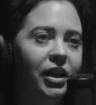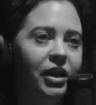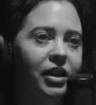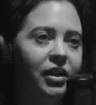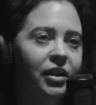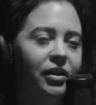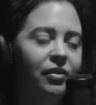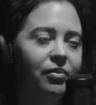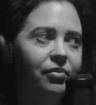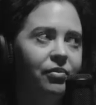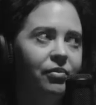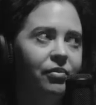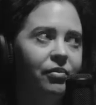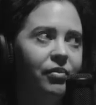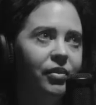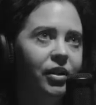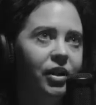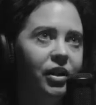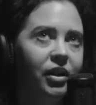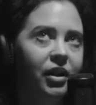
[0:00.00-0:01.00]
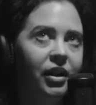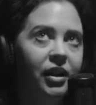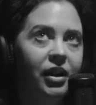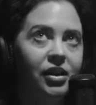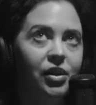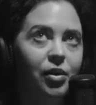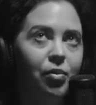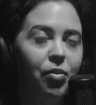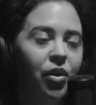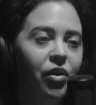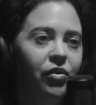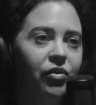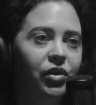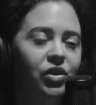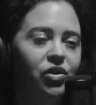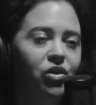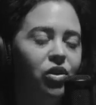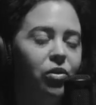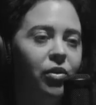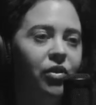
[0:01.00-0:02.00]
like a, I guess, a perfect
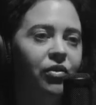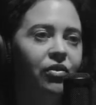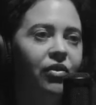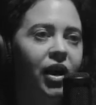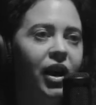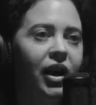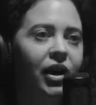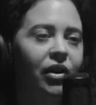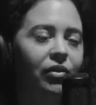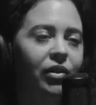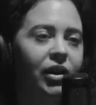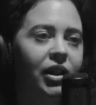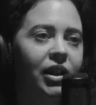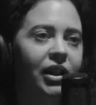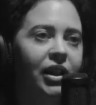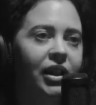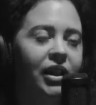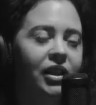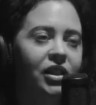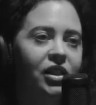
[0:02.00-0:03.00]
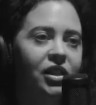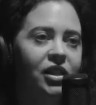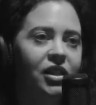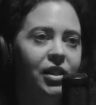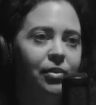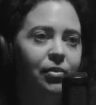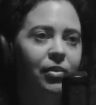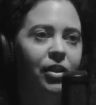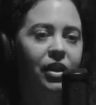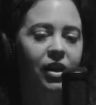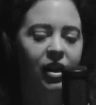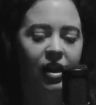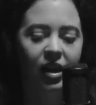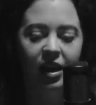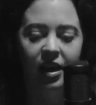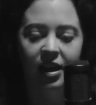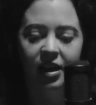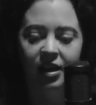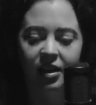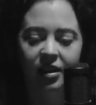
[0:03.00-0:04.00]
storm of fire. Really, it just seemed that.
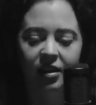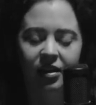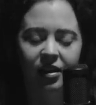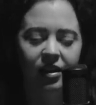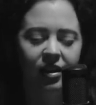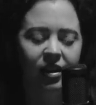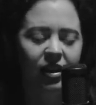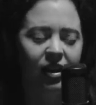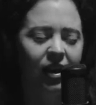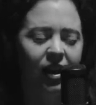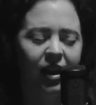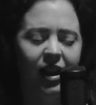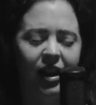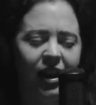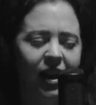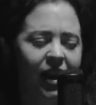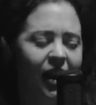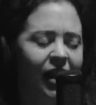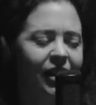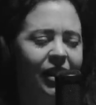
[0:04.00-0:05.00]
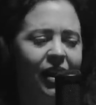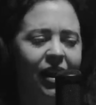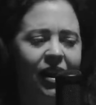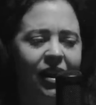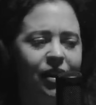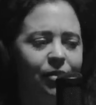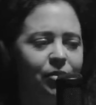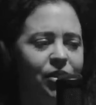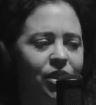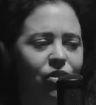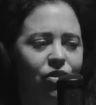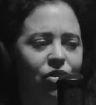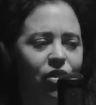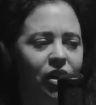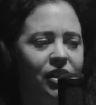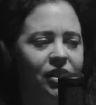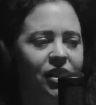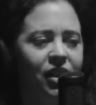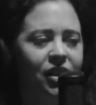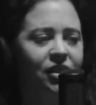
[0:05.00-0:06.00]
And again, I'm still
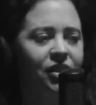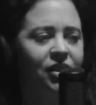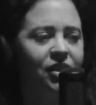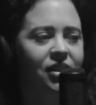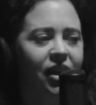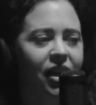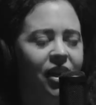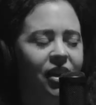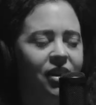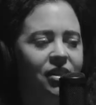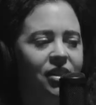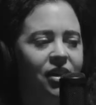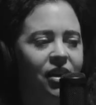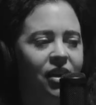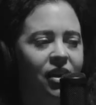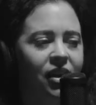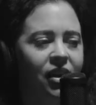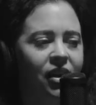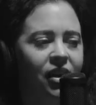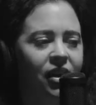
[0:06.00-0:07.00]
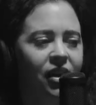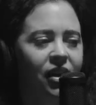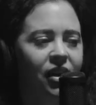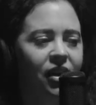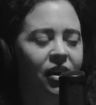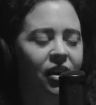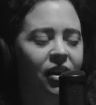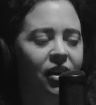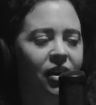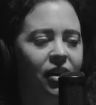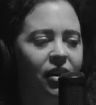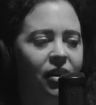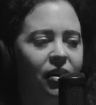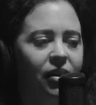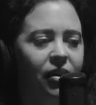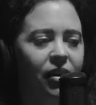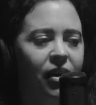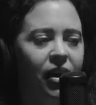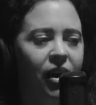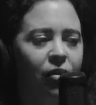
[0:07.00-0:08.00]
trying to understand
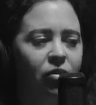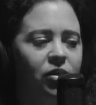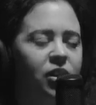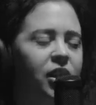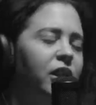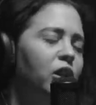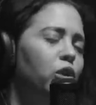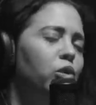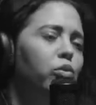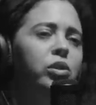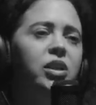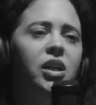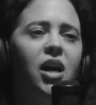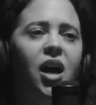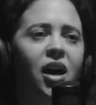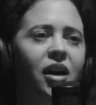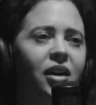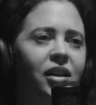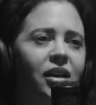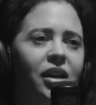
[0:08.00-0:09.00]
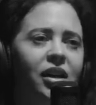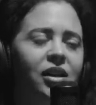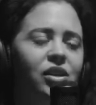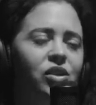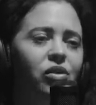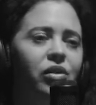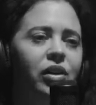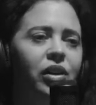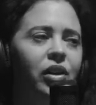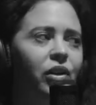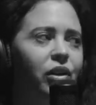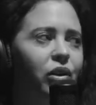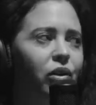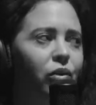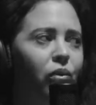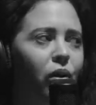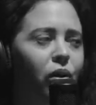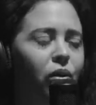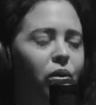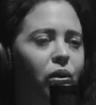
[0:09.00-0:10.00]
it was like you were targeting a Toyota
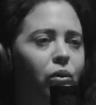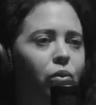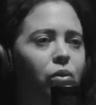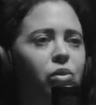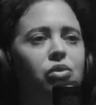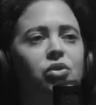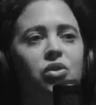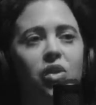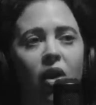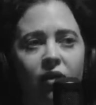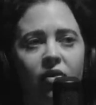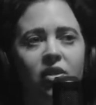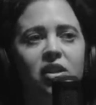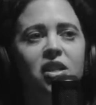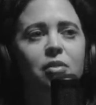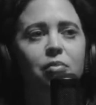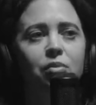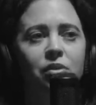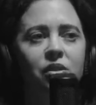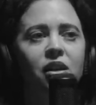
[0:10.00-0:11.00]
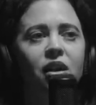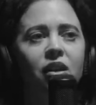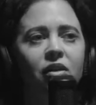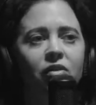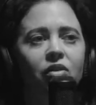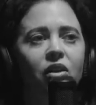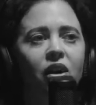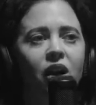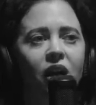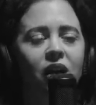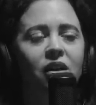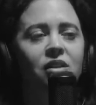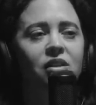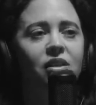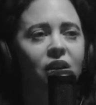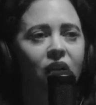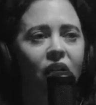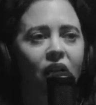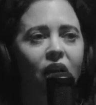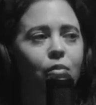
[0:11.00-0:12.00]
Corolla. Well, 70% of the cars
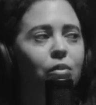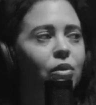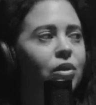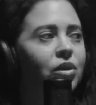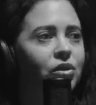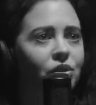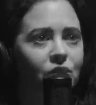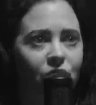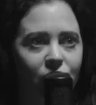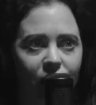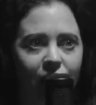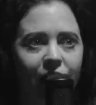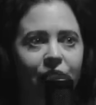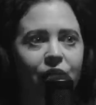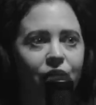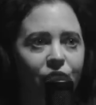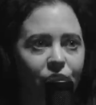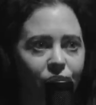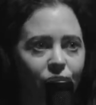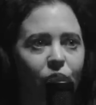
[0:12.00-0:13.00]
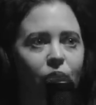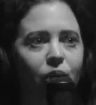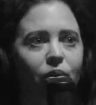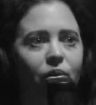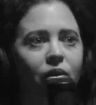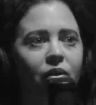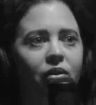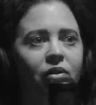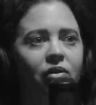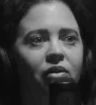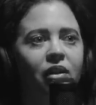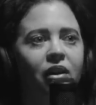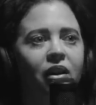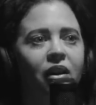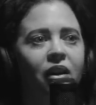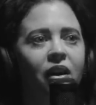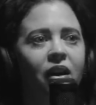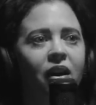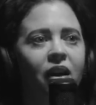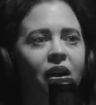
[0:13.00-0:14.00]
in Kabul are Toyota Corollas. Mm
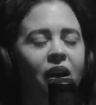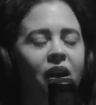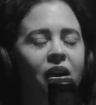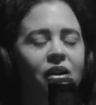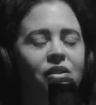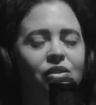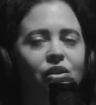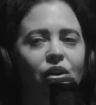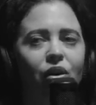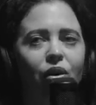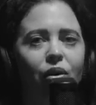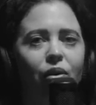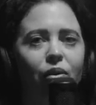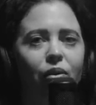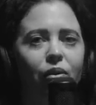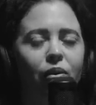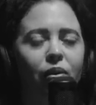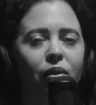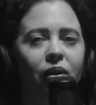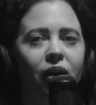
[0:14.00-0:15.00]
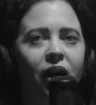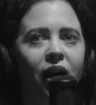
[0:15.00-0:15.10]
-hmm. So